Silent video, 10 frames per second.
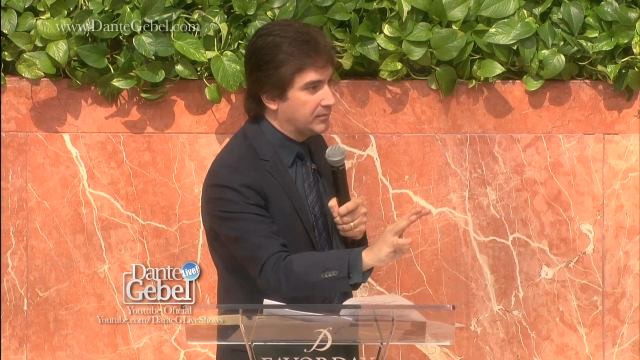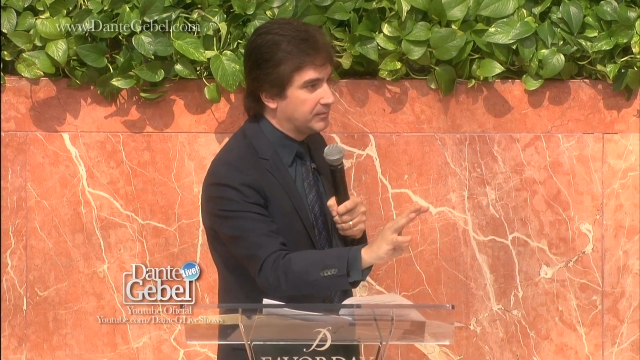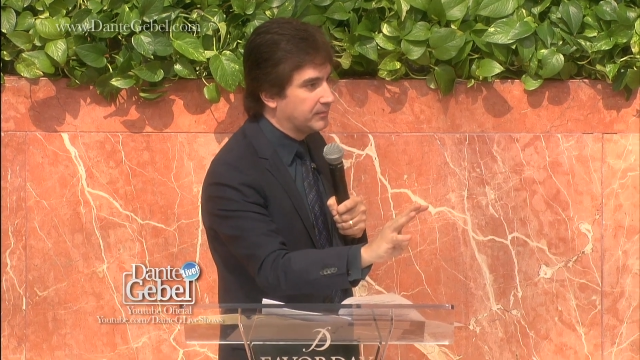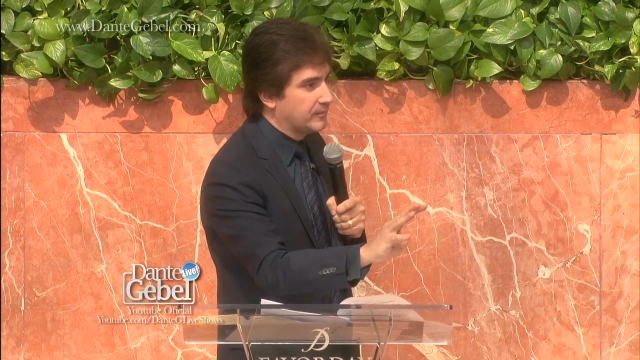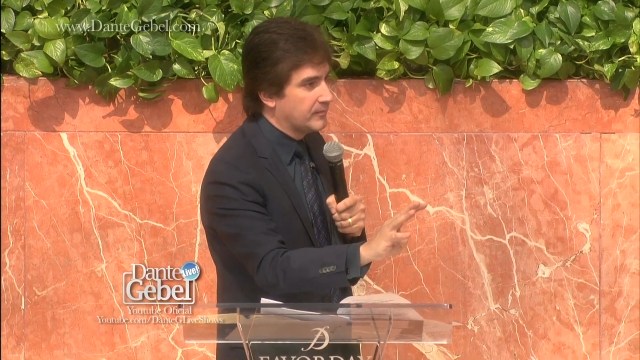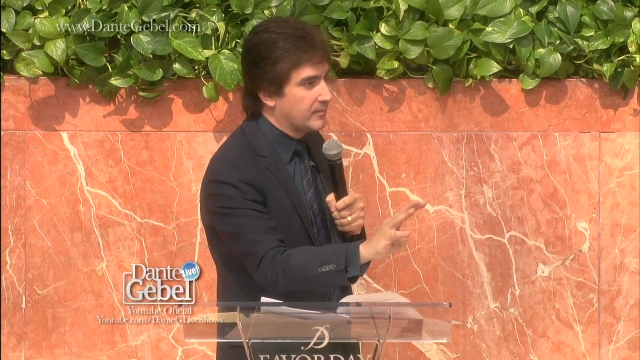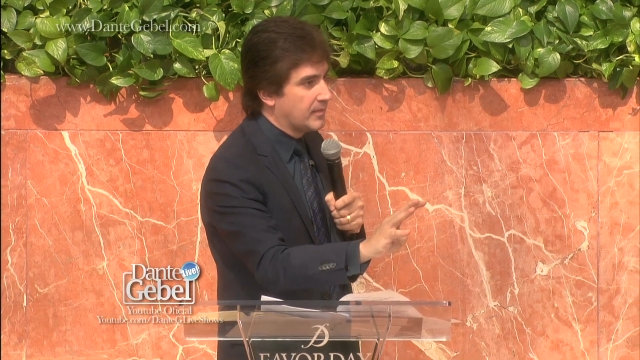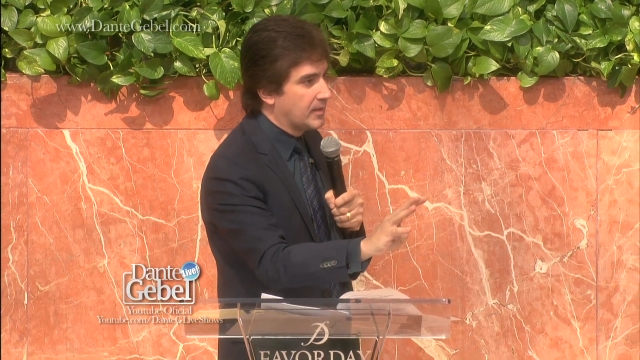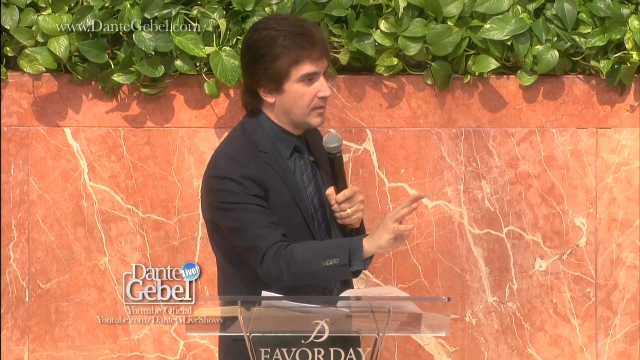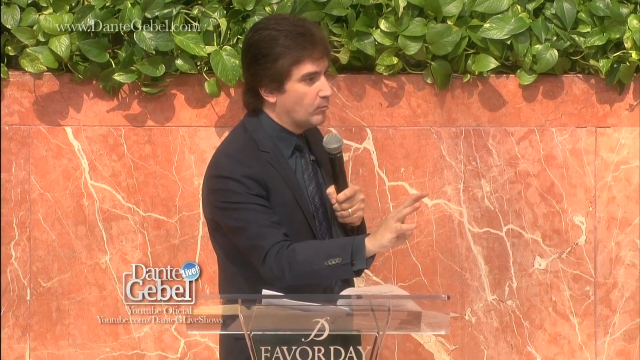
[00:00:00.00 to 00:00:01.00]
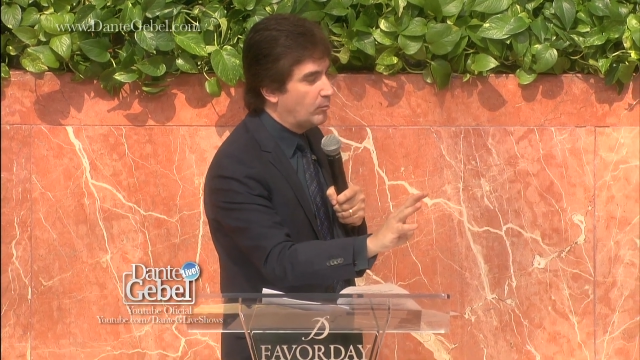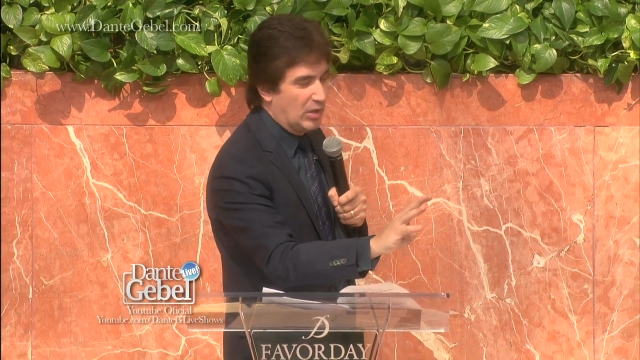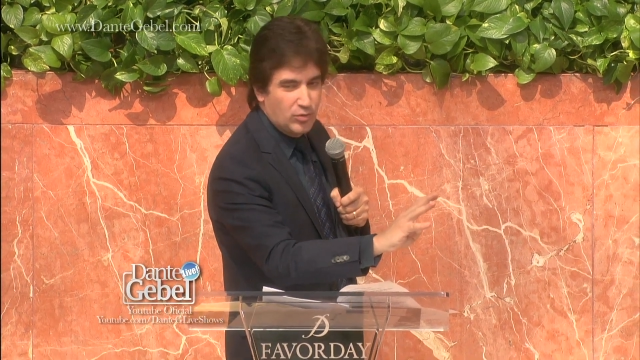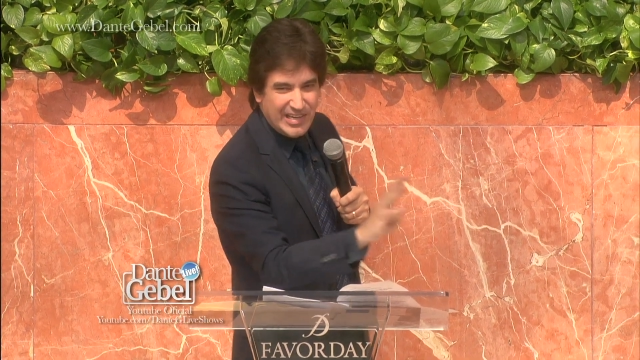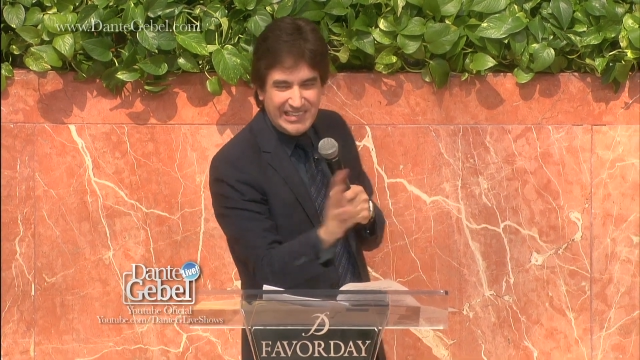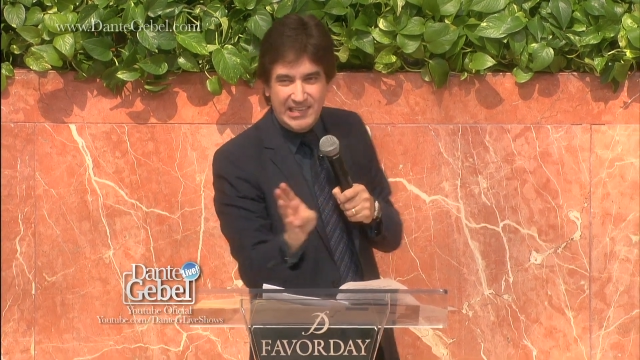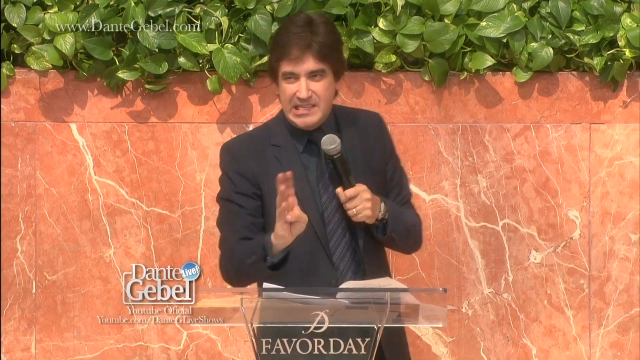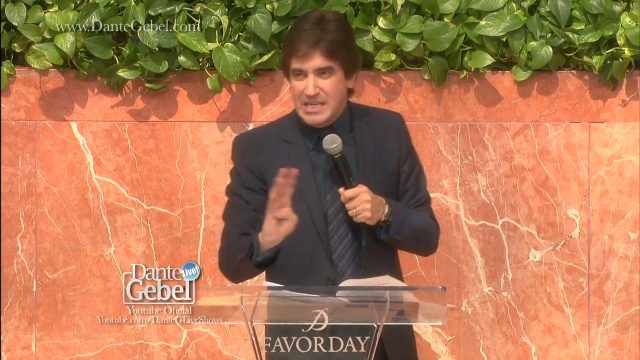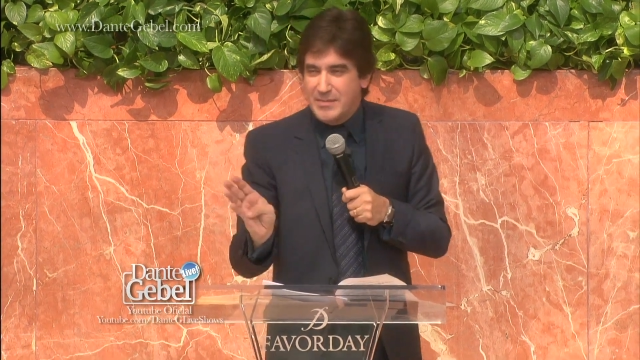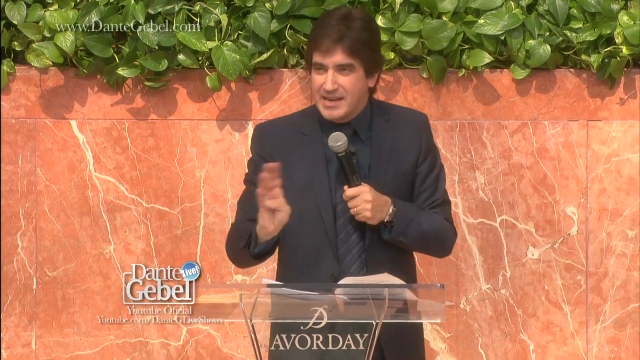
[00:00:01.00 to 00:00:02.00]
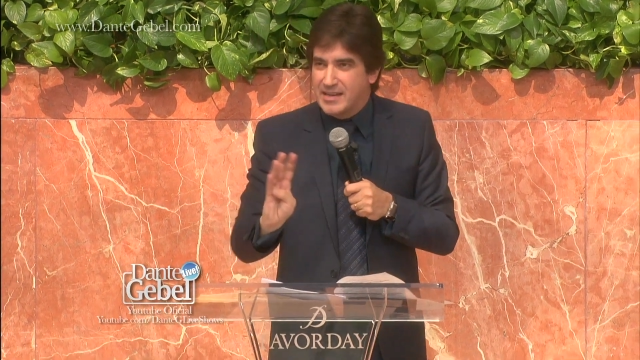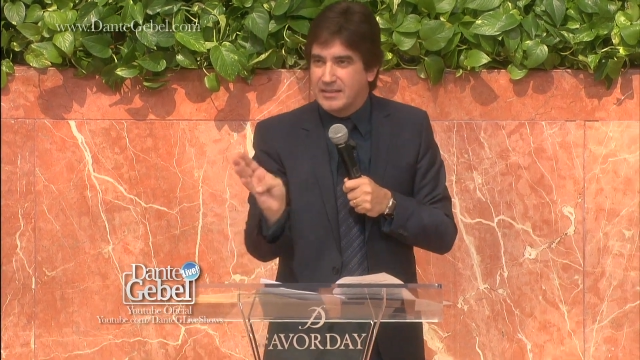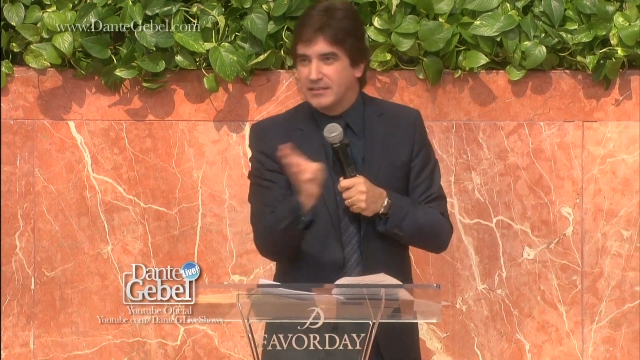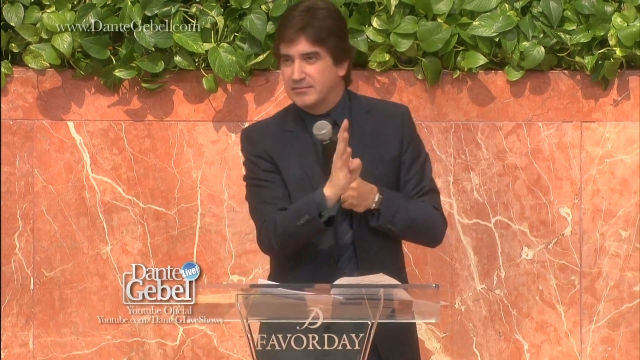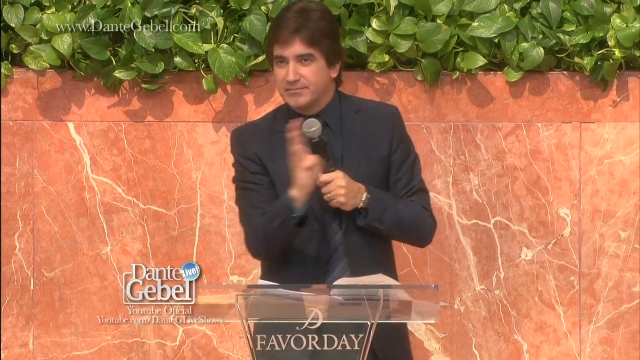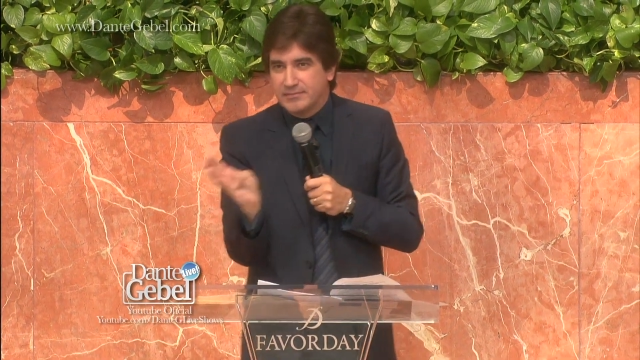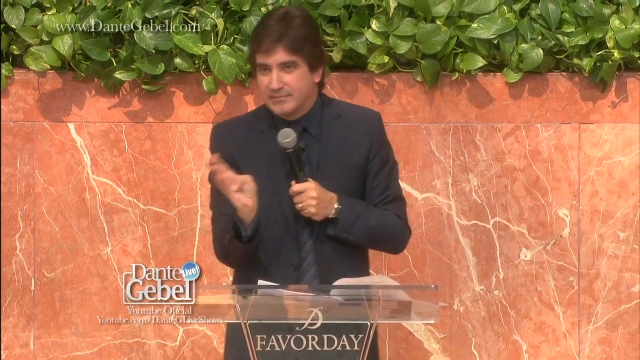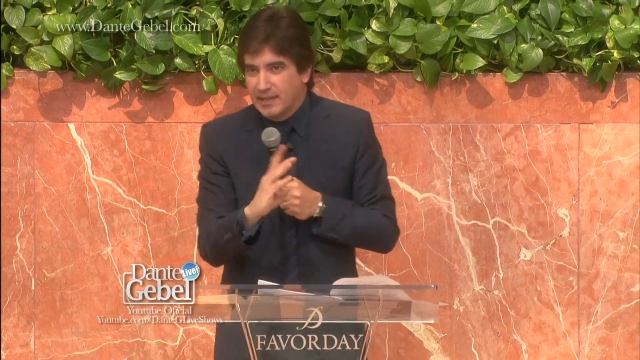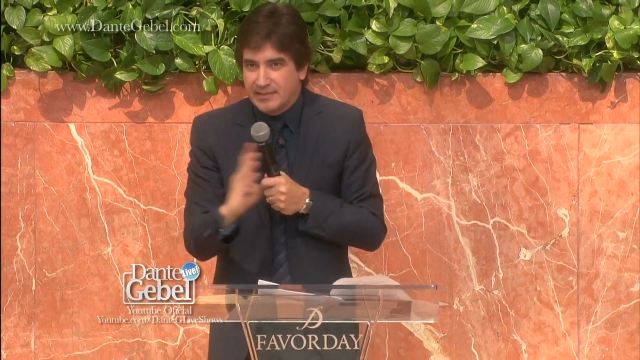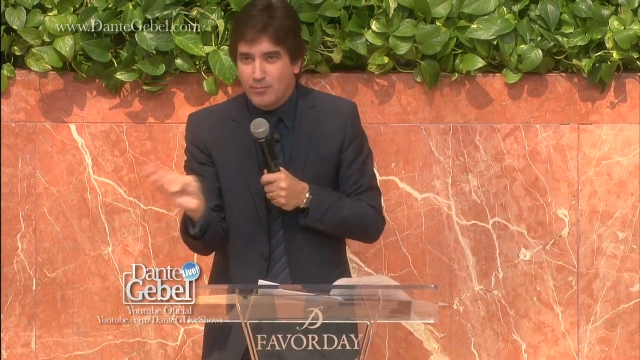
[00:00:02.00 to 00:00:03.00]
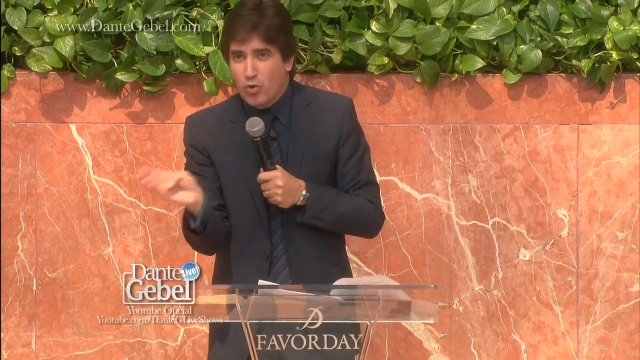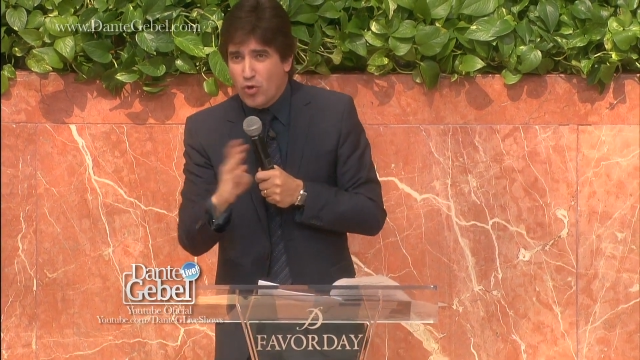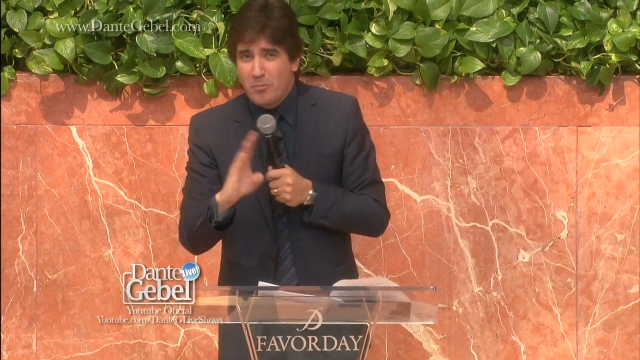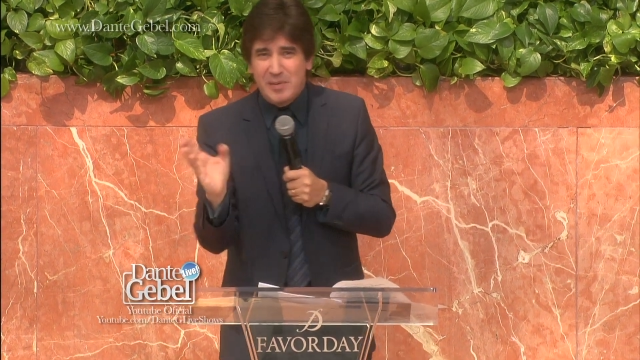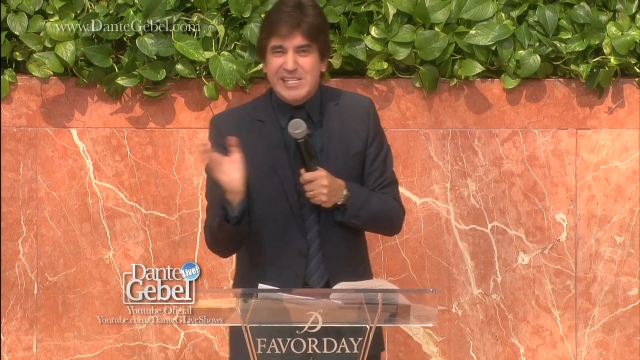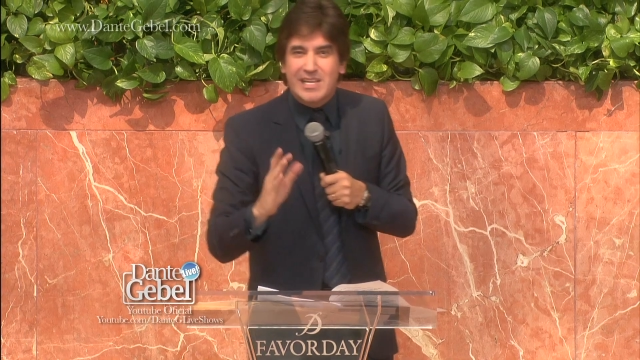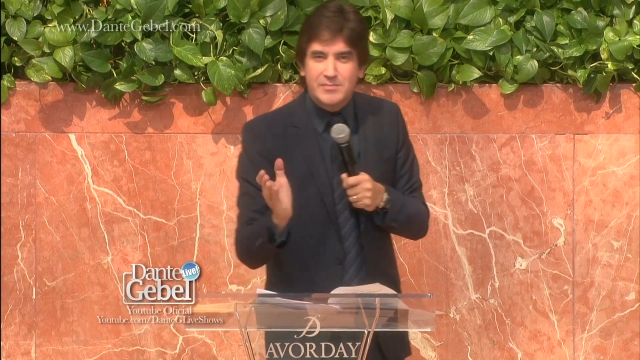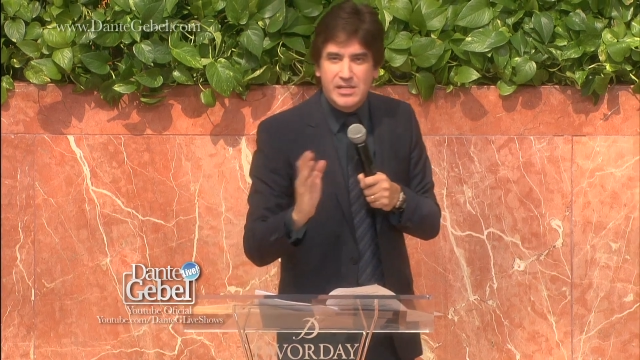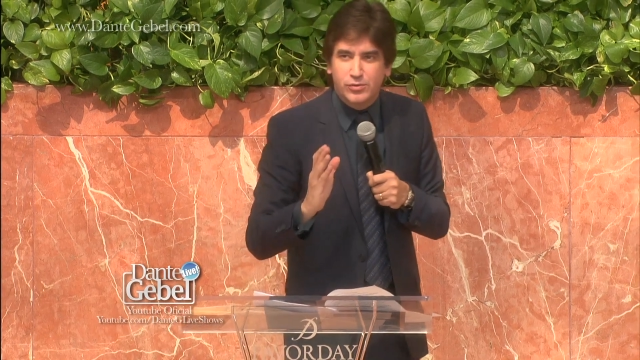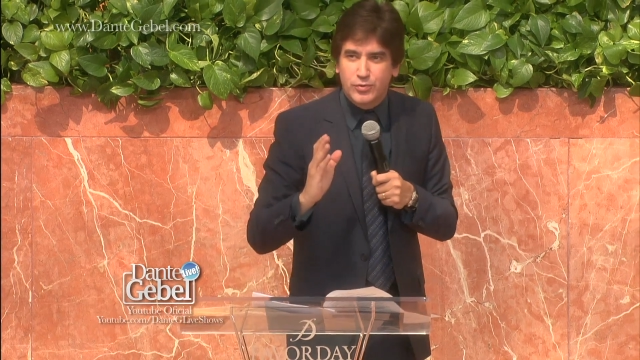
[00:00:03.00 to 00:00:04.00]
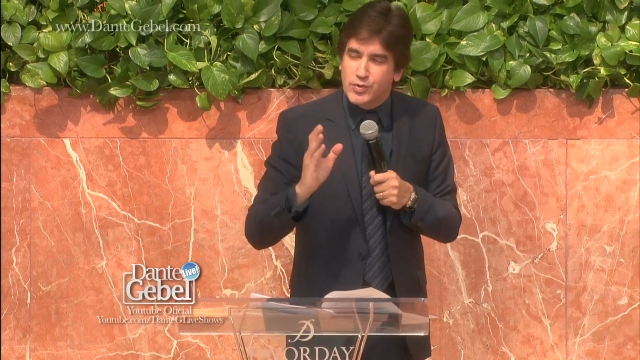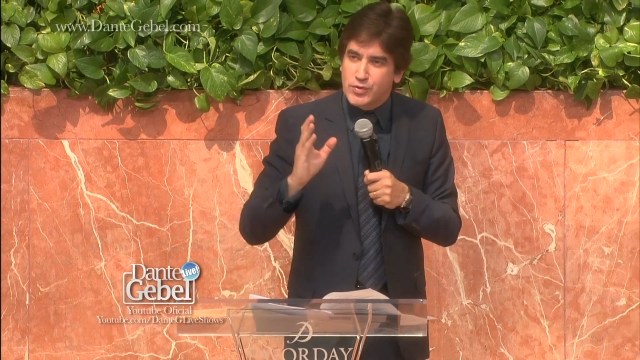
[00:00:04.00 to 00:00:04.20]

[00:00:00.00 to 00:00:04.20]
we are with Him, but during the week, we have impure